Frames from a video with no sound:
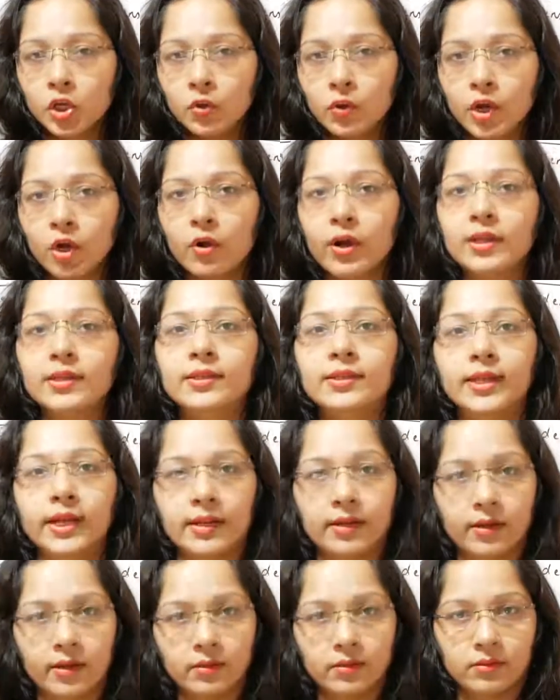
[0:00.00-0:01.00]
You cannot
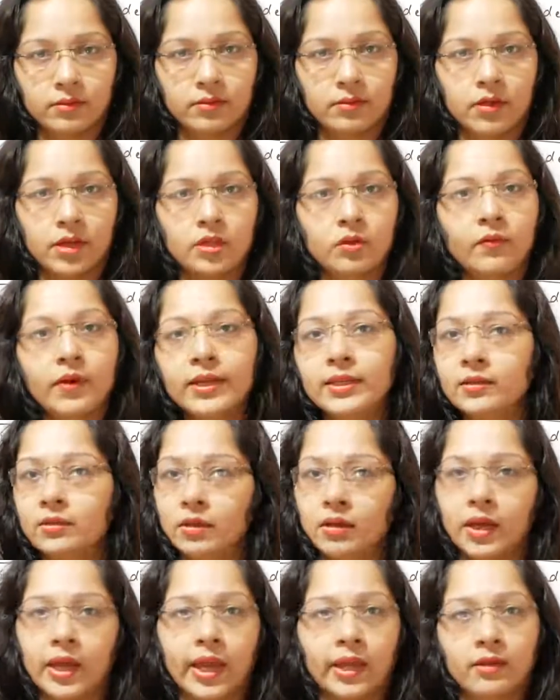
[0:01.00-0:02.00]
extend it,
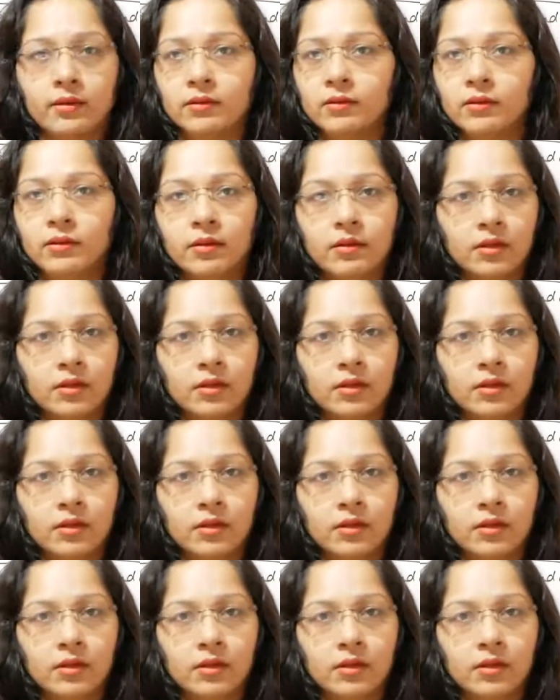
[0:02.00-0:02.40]
otherwise again